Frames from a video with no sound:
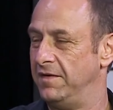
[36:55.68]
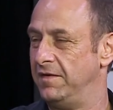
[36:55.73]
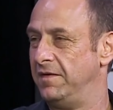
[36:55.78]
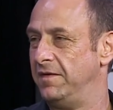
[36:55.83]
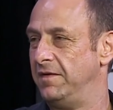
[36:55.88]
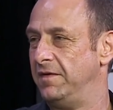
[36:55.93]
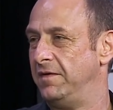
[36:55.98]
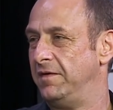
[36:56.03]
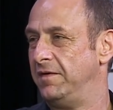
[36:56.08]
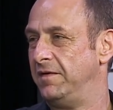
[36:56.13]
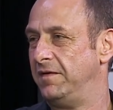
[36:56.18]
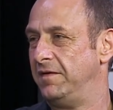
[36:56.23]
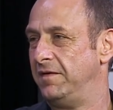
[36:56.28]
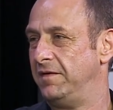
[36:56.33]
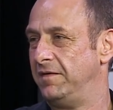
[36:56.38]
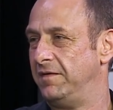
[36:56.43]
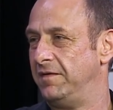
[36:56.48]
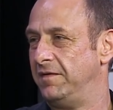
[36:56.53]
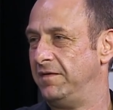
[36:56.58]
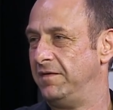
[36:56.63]
Fremantle
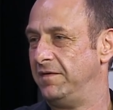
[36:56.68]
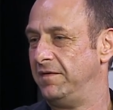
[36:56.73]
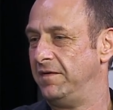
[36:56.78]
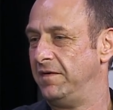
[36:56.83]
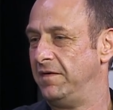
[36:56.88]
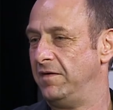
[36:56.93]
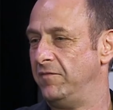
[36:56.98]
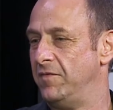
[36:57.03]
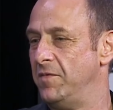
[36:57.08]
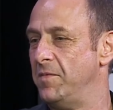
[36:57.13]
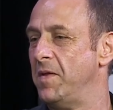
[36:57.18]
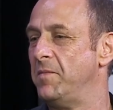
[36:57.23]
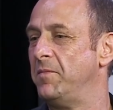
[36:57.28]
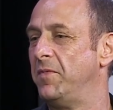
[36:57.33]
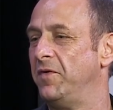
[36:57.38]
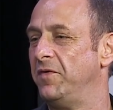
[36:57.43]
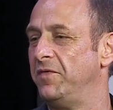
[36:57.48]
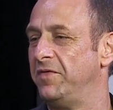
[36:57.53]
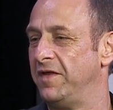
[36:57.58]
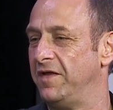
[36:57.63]
ignore him?
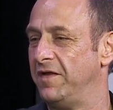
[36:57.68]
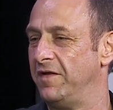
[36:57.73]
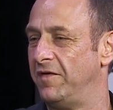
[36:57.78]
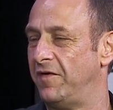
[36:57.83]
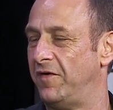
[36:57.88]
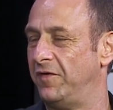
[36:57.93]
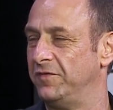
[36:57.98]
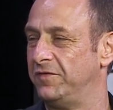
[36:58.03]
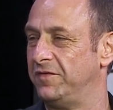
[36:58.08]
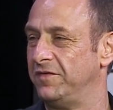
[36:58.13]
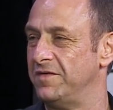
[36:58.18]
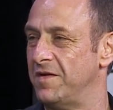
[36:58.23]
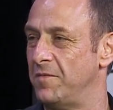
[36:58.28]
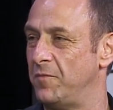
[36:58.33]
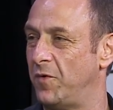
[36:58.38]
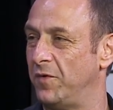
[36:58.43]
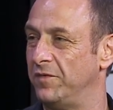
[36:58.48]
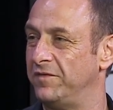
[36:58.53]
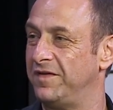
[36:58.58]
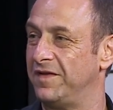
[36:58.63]
Remember who their old
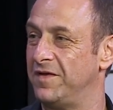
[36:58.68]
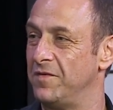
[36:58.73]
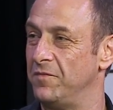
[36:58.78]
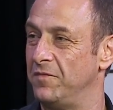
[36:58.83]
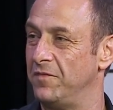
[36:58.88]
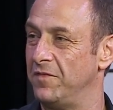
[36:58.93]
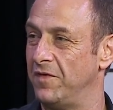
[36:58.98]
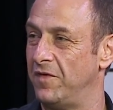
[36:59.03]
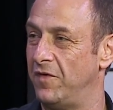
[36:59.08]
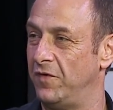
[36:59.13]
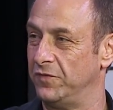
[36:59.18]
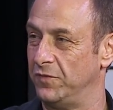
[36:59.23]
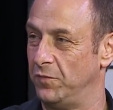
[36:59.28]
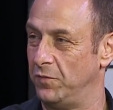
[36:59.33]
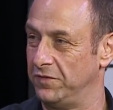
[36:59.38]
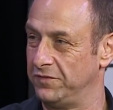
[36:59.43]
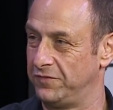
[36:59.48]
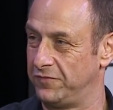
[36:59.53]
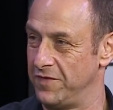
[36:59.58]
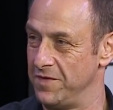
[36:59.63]
number one ticket holder
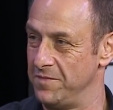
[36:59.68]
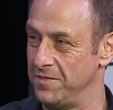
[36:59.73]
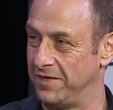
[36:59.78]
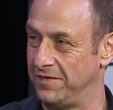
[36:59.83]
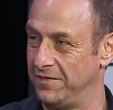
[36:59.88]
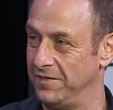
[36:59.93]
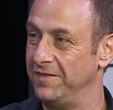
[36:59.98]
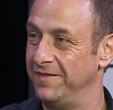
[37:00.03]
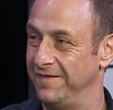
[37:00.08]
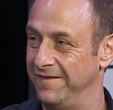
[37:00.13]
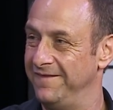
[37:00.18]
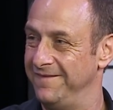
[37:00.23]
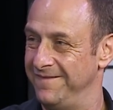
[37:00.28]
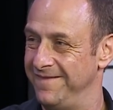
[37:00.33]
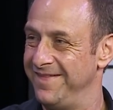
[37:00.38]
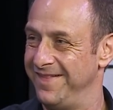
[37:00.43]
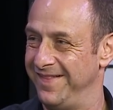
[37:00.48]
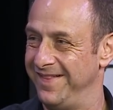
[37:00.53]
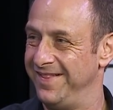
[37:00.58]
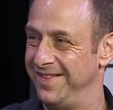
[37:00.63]
was? Fremantle. Fremantle.
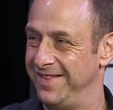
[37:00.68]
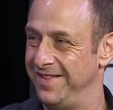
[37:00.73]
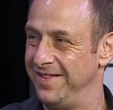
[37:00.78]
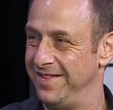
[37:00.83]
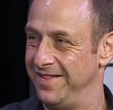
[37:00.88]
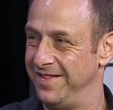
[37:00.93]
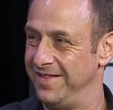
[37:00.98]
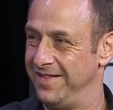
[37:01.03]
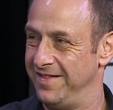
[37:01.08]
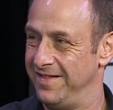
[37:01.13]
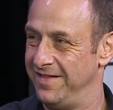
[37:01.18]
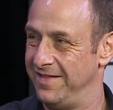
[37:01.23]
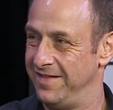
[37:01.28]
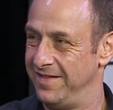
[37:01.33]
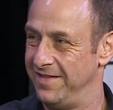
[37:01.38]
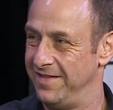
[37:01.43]
Who